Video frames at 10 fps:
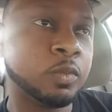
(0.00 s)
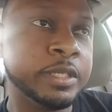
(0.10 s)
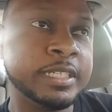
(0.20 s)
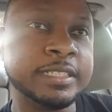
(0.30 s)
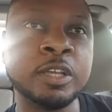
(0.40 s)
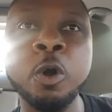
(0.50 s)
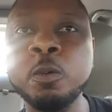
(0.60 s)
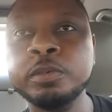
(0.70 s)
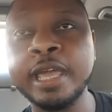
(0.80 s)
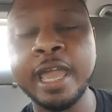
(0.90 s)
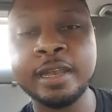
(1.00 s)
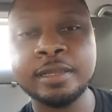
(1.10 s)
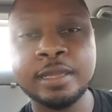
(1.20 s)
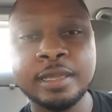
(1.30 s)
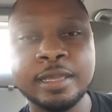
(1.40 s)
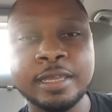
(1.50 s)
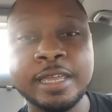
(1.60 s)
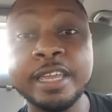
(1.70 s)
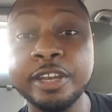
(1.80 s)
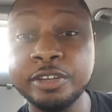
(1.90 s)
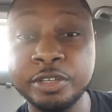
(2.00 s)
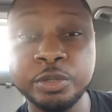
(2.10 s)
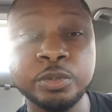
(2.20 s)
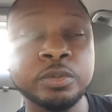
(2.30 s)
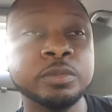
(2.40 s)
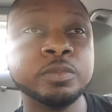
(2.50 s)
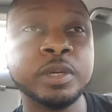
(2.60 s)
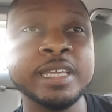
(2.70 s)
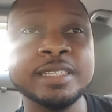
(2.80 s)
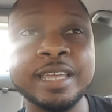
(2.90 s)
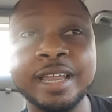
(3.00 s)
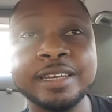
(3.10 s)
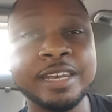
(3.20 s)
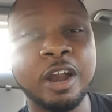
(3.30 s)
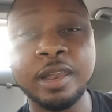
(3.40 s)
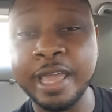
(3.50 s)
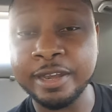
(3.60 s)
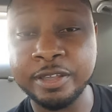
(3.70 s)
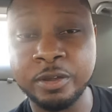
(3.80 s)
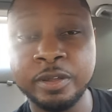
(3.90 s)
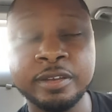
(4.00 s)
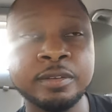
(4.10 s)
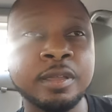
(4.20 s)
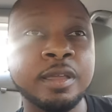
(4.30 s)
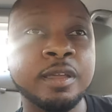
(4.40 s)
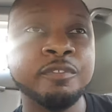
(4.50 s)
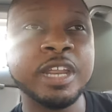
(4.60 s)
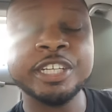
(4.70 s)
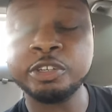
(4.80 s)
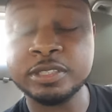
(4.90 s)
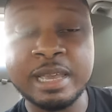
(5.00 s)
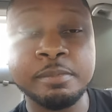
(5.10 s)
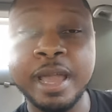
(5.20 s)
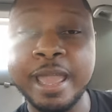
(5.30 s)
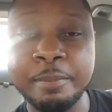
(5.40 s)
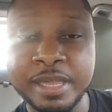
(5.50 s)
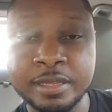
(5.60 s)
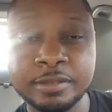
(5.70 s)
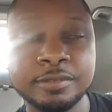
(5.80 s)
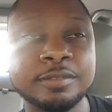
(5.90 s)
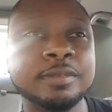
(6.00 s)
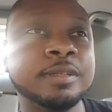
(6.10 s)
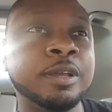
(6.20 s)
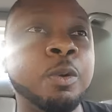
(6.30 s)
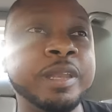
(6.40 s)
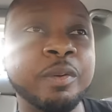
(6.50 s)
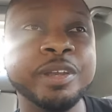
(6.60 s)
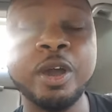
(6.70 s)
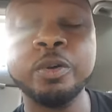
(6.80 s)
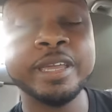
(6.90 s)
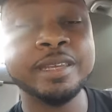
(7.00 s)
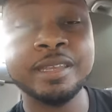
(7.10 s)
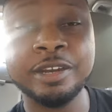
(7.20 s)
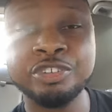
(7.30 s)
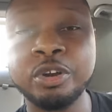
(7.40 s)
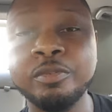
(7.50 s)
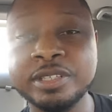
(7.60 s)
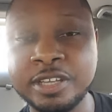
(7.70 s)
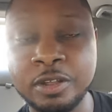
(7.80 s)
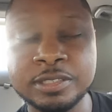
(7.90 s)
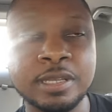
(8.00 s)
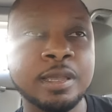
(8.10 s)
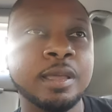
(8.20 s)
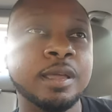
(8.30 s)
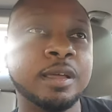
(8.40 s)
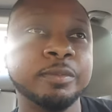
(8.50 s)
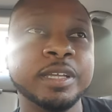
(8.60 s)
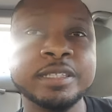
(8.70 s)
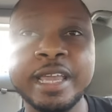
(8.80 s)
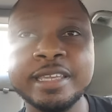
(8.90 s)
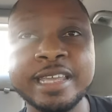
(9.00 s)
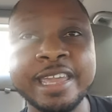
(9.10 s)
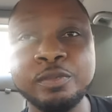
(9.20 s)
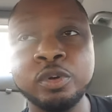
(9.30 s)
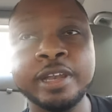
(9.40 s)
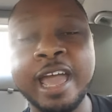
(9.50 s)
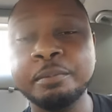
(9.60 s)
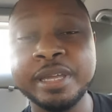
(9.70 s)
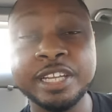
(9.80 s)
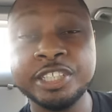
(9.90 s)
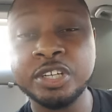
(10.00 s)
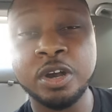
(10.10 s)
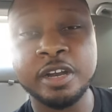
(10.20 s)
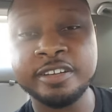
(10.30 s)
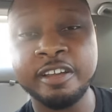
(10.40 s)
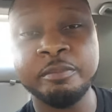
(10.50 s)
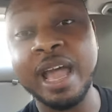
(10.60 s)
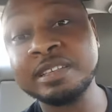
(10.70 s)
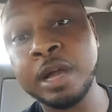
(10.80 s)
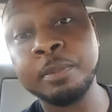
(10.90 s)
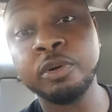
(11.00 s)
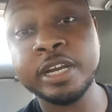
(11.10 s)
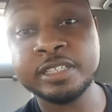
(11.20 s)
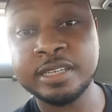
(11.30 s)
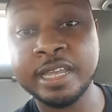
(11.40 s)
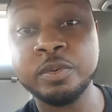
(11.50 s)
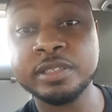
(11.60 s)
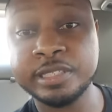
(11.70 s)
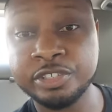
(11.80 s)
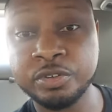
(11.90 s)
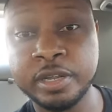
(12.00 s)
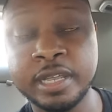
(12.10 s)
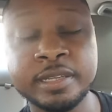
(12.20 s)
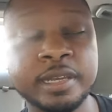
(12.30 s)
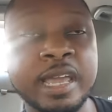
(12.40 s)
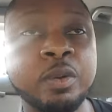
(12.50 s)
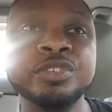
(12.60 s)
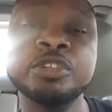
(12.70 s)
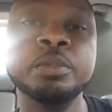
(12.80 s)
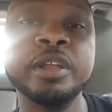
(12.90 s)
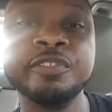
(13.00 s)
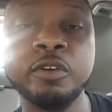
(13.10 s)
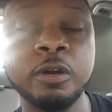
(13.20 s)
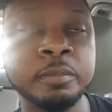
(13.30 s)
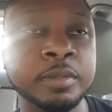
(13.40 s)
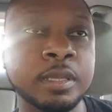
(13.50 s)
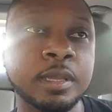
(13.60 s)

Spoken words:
we just hope that he can do what he's done in Orlando and for that short time in Miami. We hope that we don't get the Detroit results. Good thing is that he will not be in charge of basketball operations like he was in Detroit. I think that was too much for him.